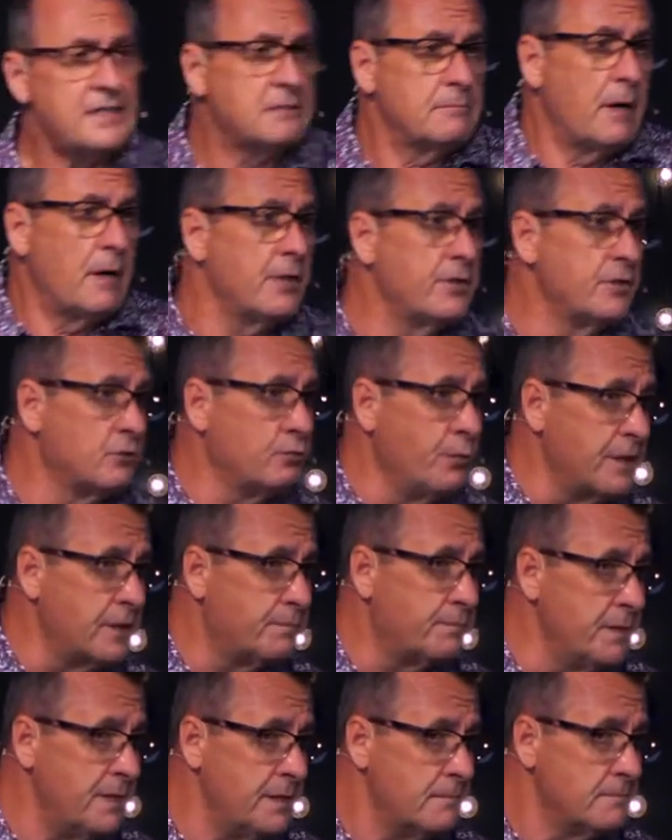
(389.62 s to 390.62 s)
others with
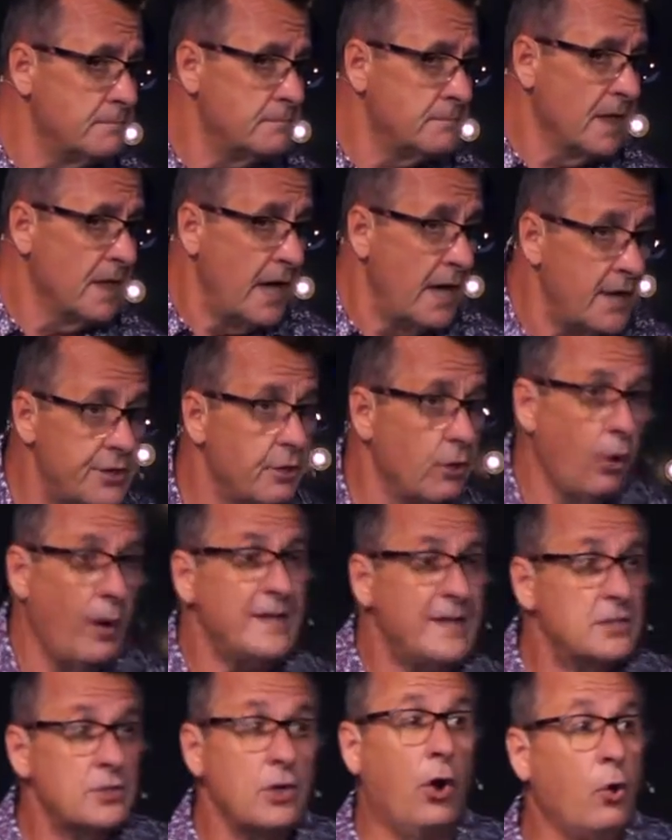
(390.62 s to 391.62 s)
me, and there
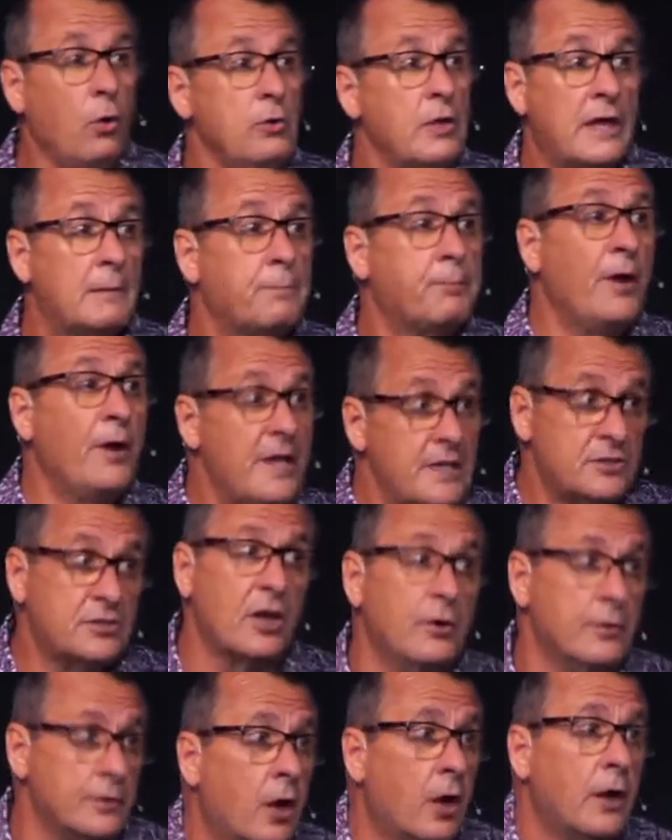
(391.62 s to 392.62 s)
wasn't a whole lot of praise
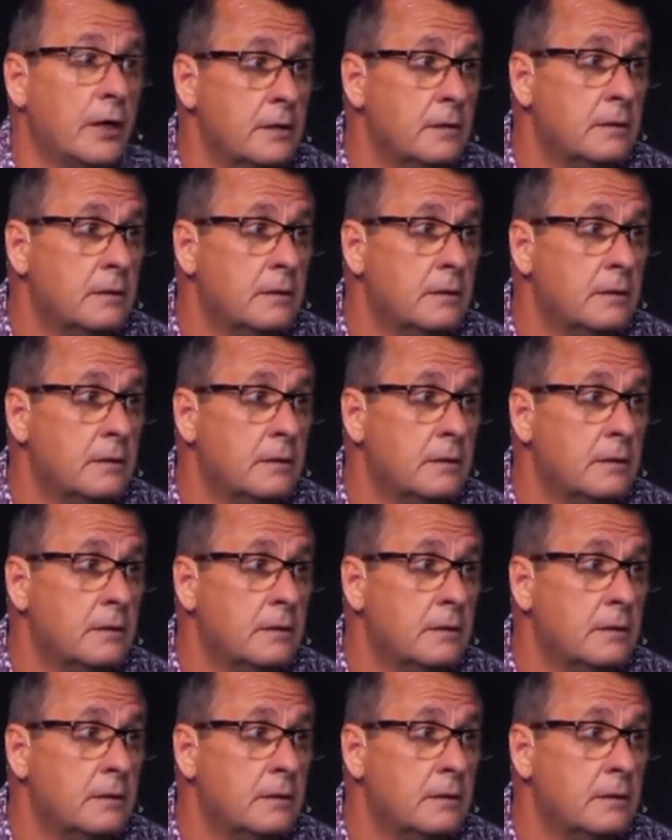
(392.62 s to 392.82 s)
going on.